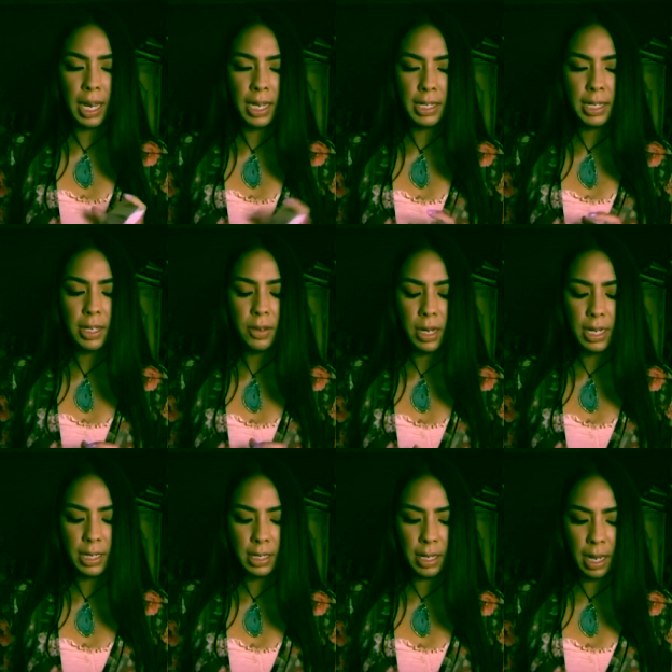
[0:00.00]
I see you
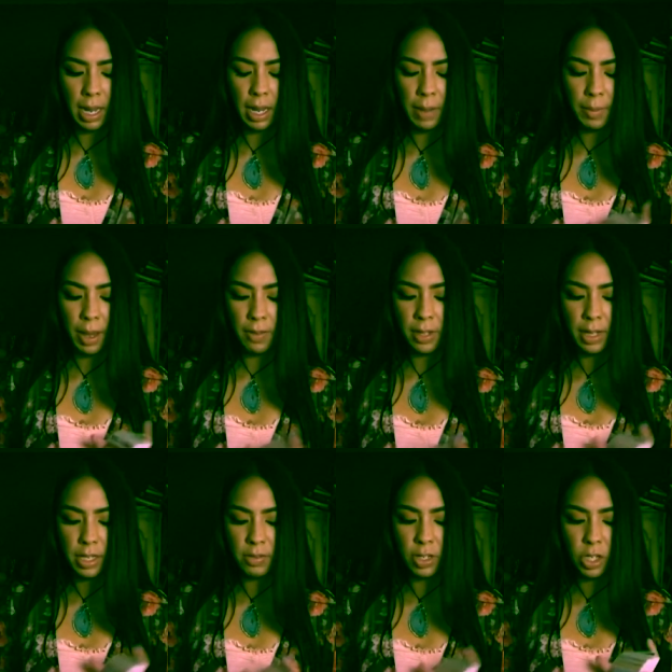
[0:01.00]
guys, I, am having
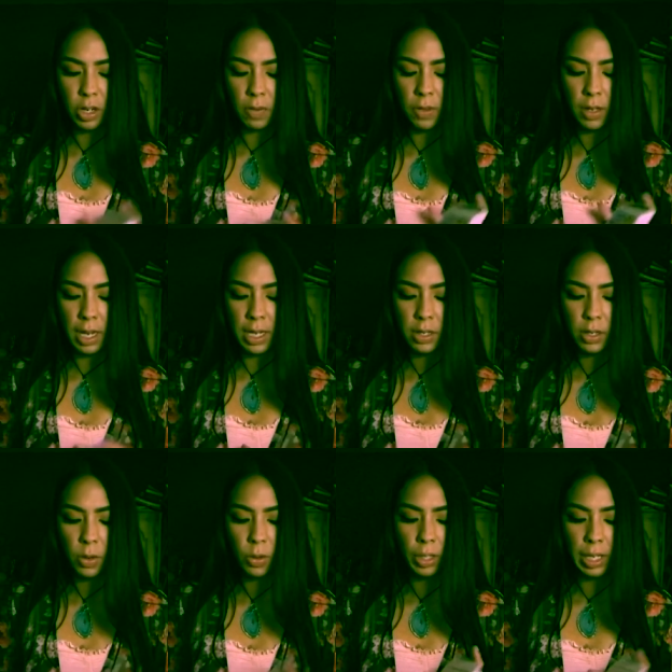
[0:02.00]
this vision of you guys
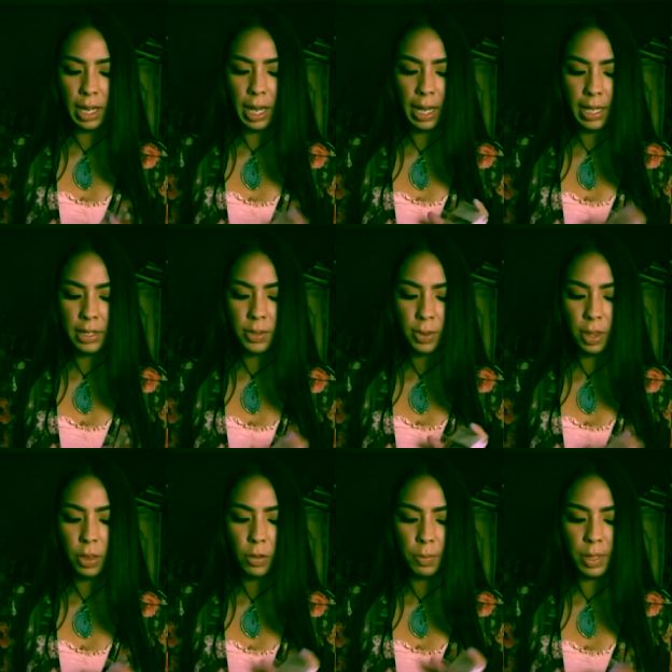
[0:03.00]
holding hands with
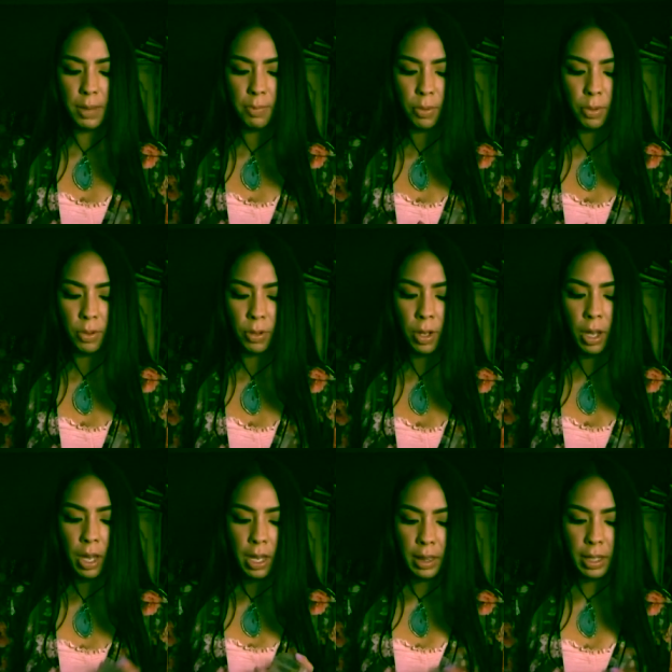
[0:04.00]
other people.
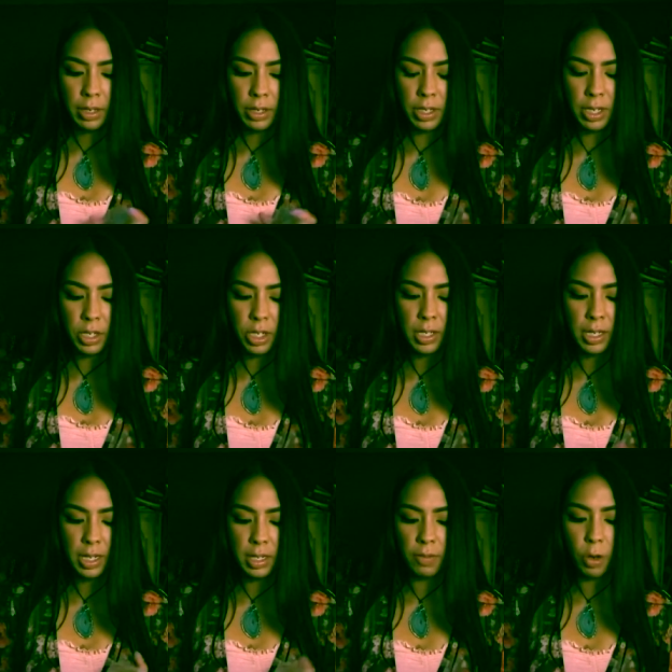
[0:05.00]
There's such a
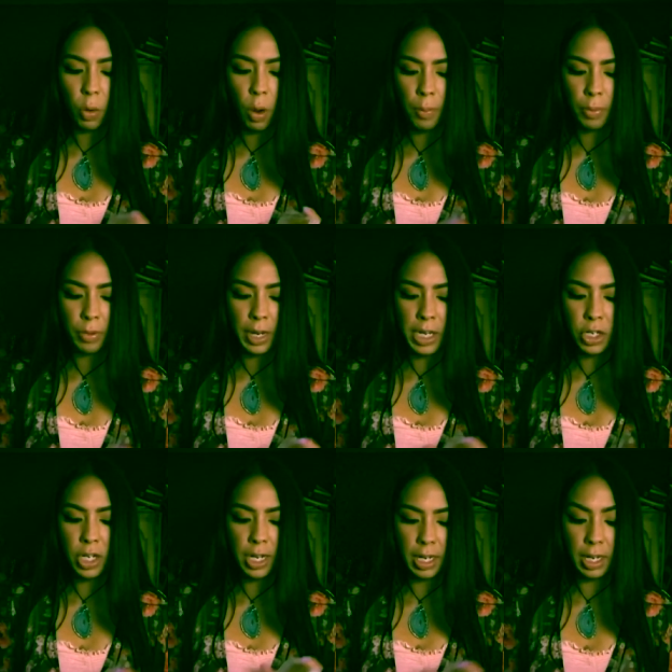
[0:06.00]
sense of
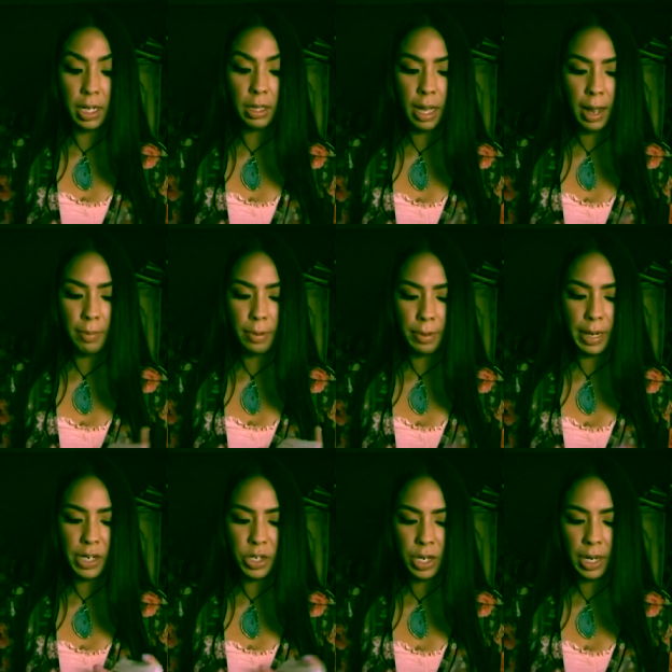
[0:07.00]
cooperation,
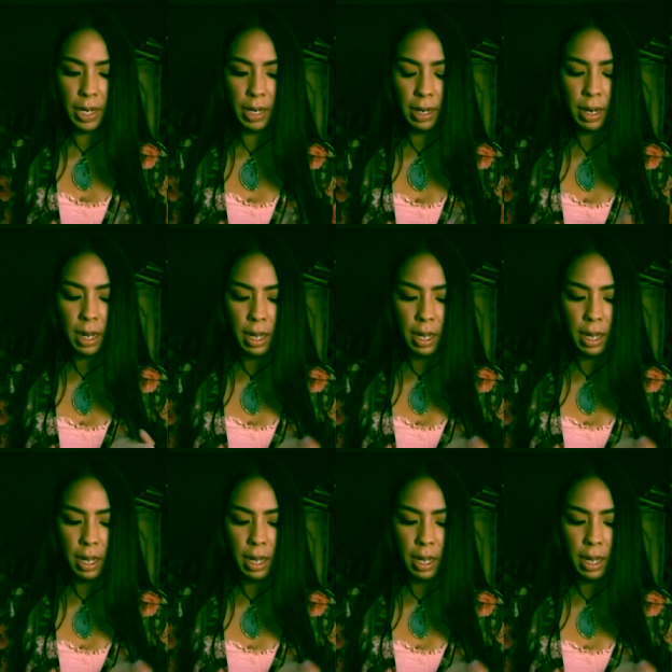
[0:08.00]
collaboration.